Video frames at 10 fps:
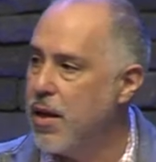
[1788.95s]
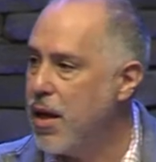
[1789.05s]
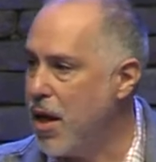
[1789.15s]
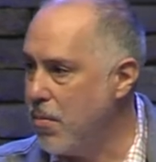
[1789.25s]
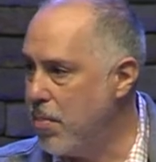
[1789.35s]

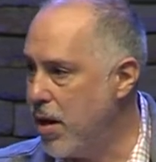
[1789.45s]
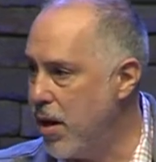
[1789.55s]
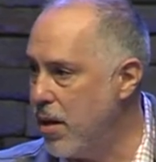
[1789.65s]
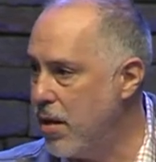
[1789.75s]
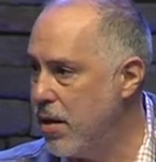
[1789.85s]
and
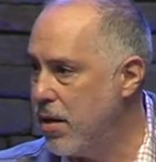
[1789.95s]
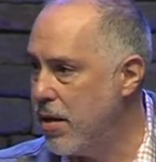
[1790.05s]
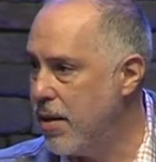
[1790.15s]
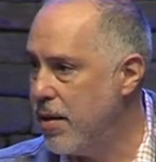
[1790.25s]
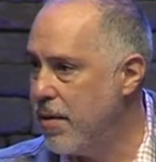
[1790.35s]
blood,
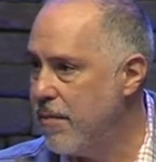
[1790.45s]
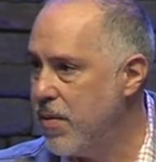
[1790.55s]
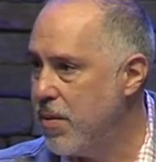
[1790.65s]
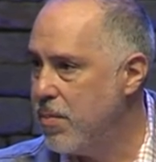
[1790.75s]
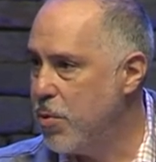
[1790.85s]

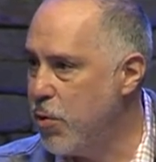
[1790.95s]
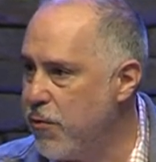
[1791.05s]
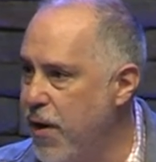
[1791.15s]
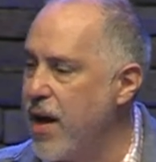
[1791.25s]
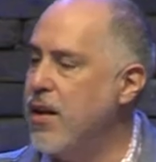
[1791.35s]
but we
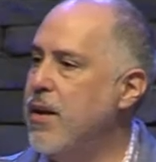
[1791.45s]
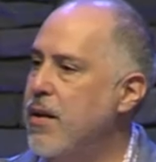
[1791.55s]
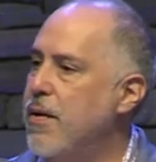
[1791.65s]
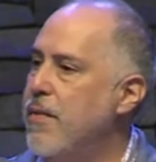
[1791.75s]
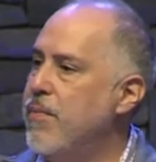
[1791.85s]
fight
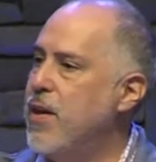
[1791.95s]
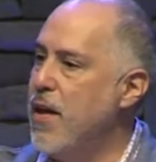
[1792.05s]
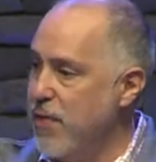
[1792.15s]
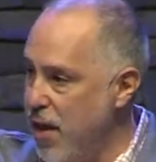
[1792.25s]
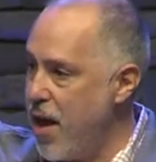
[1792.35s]

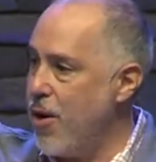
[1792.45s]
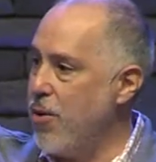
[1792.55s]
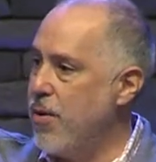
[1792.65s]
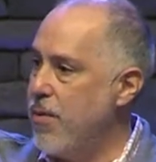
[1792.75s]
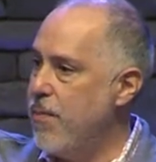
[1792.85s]
in the
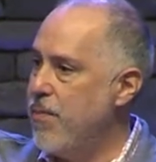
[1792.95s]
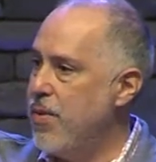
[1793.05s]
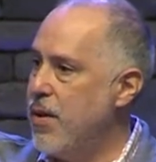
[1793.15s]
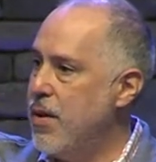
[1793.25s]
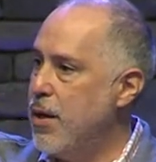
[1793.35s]
air,
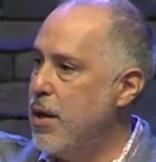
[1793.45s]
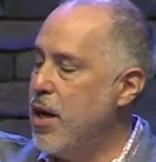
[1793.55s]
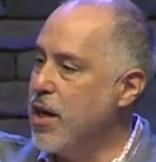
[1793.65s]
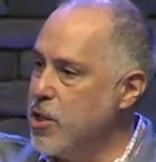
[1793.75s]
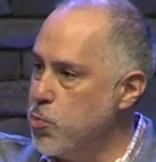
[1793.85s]

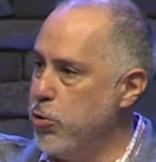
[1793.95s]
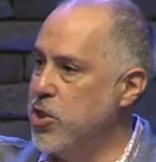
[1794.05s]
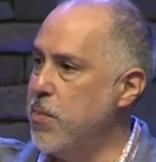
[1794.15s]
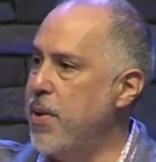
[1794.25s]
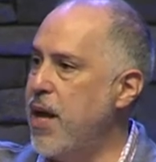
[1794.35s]
against
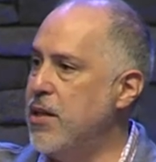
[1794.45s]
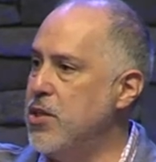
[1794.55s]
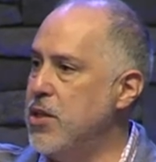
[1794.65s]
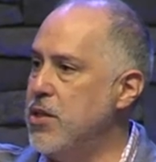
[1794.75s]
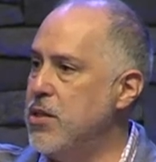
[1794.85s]

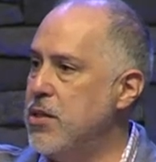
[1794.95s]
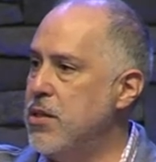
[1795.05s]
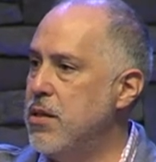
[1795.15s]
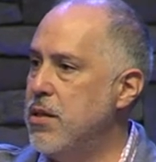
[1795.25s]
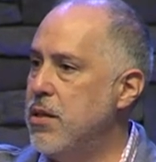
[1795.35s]
principalities,
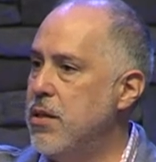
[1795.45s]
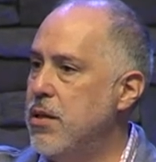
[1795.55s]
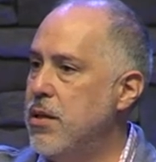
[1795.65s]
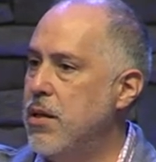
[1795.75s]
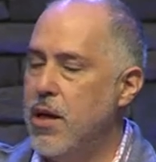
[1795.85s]

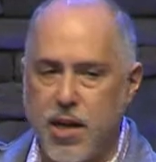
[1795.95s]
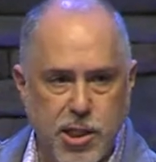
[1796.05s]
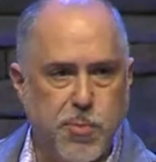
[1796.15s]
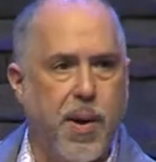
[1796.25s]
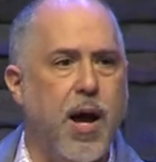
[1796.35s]

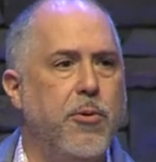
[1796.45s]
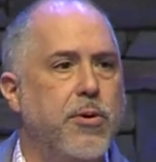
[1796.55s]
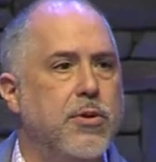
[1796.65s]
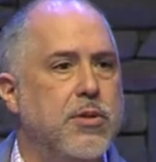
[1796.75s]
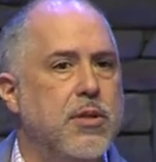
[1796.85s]
against
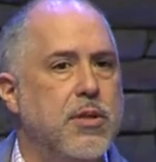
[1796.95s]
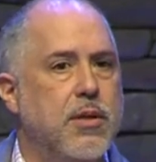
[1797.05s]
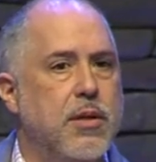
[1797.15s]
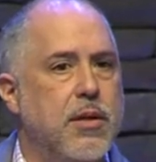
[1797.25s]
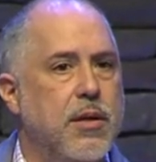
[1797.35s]
powers,
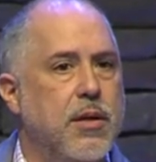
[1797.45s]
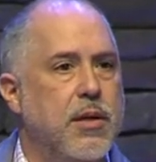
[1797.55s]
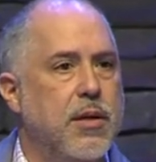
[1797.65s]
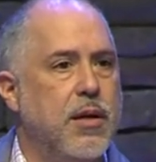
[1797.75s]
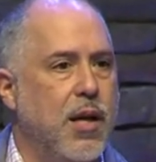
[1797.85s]

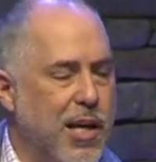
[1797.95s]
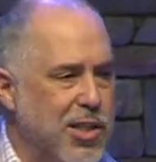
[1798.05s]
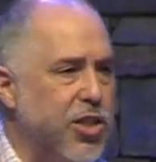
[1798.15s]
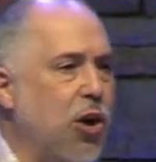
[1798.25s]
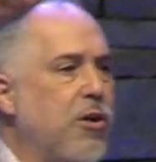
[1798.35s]

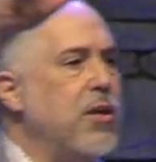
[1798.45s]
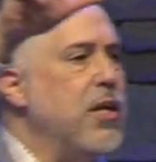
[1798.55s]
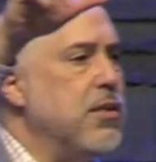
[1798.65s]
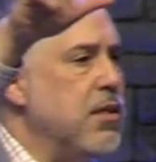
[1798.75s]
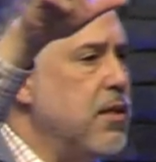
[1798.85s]
against
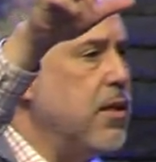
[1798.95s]
darkness.